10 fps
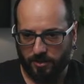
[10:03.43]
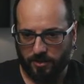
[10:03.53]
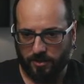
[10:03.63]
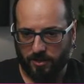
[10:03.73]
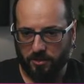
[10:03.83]

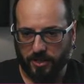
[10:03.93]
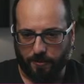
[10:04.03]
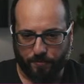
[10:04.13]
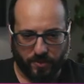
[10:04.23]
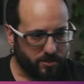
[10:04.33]
Okay,
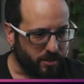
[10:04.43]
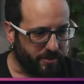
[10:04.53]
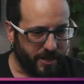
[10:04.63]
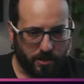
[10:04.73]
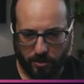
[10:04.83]
so
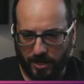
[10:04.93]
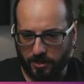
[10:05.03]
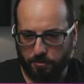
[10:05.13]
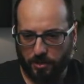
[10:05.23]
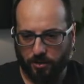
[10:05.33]
now we're at the
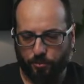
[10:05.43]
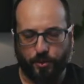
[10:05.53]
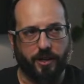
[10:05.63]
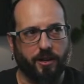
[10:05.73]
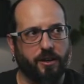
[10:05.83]
part
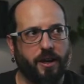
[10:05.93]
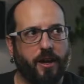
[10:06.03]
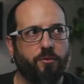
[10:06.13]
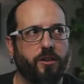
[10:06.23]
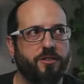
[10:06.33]
where I
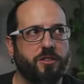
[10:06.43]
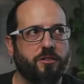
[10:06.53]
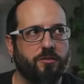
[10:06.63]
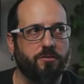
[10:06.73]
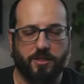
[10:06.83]
want
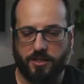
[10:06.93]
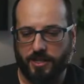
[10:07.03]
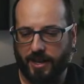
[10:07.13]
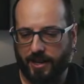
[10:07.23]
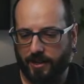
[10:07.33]
to
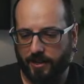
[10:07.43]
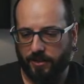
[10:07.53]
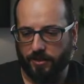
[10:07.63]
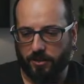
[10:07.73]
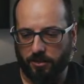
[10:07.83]
tag
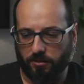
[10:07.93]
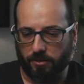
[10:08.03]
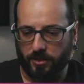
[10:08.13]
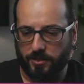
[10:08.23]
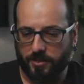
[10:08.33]
the
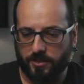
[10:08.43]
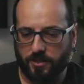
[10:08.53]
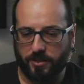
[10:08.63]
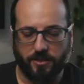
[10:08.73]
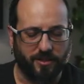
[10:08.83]
current
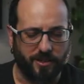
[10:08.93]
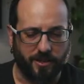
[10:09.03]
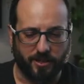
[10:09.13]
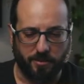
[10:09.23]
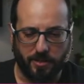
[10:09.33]

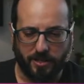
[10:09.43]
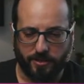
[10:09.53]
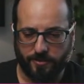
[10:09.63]
commit